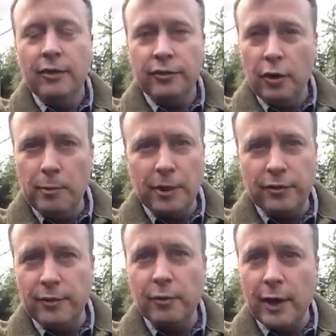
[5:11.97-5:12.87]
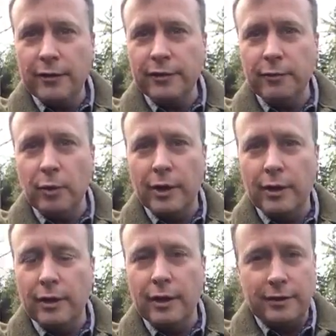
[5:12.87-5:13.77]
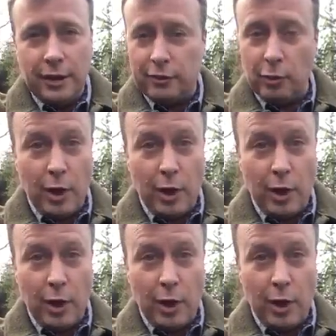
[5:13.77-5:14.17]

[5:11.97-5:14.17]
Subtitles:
so much of the rest of what Dr.